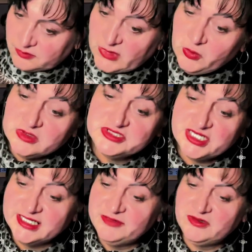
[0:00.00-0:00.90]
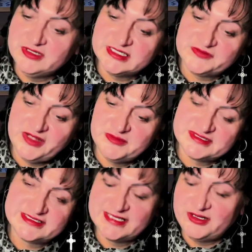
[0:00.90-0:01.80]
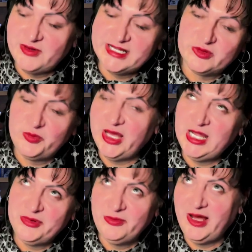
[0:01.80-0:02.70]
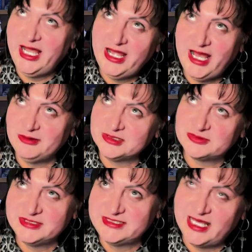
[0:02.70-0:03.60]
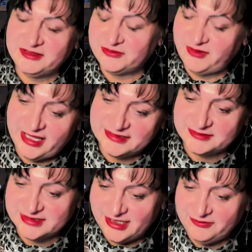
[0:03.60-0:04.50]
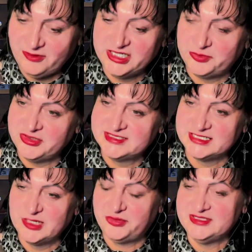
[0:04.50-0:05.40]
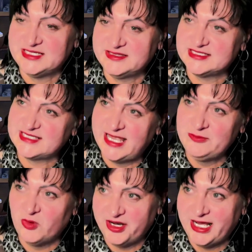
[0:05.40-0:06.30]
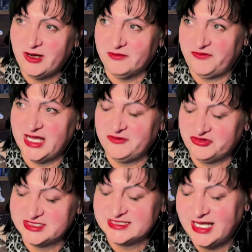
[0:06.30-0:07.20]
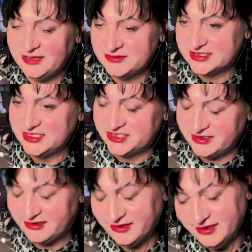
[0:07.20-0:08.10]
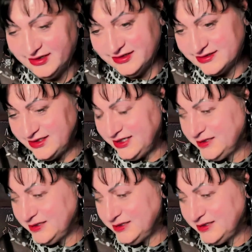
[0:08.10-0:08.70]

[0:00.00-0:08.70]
Well, J.K. Rowling has famously said, "Oh, I could paper my house with death threats." I was like, "What? You printed the same one out 500 times, did you?" So.